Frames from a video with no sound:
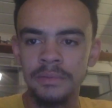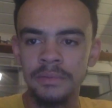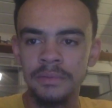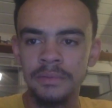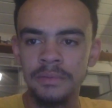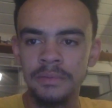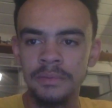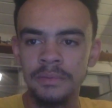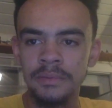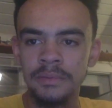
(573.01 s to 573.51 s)

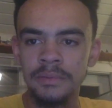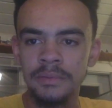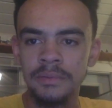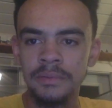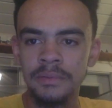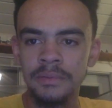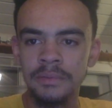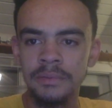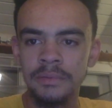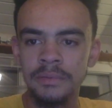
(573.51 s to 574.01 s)

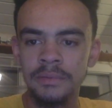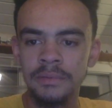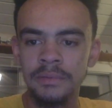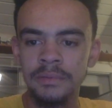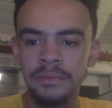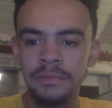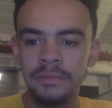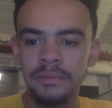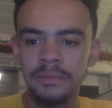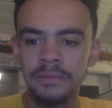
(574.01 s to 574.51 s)

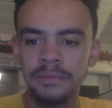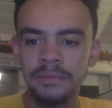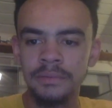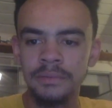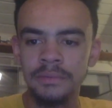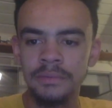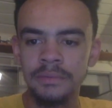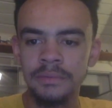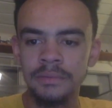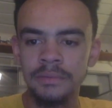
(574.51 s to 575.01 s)

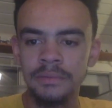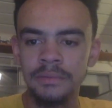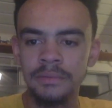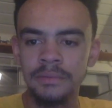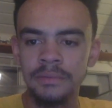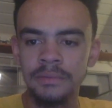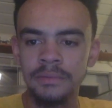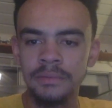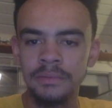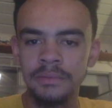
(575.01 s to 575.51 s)

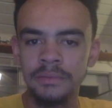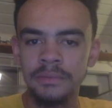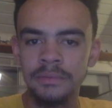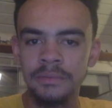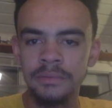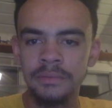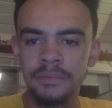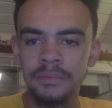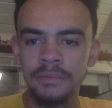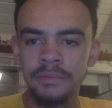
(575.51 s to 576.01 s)

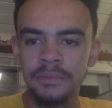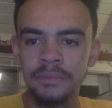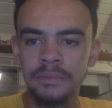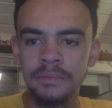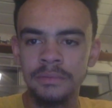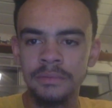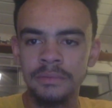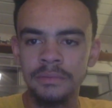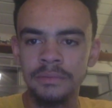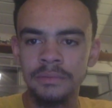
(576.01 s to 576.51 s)

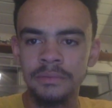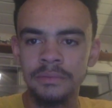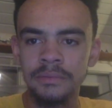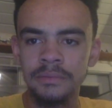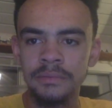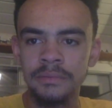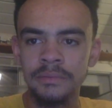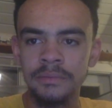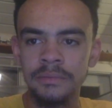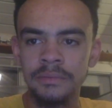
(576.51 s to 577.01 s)

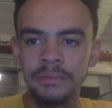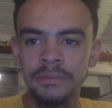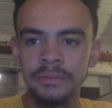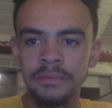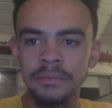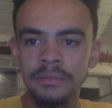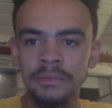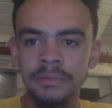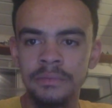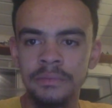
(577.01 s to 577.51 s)

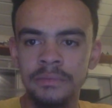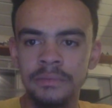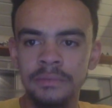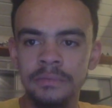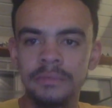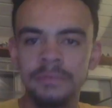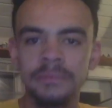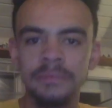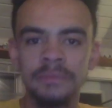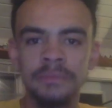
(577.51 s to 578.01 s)

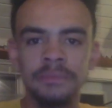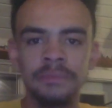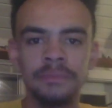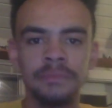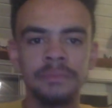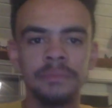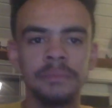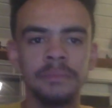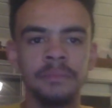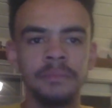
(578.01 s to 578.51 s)

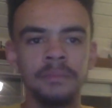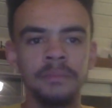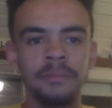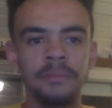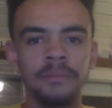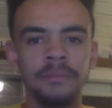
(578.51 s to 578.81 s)
The person shown says nothing.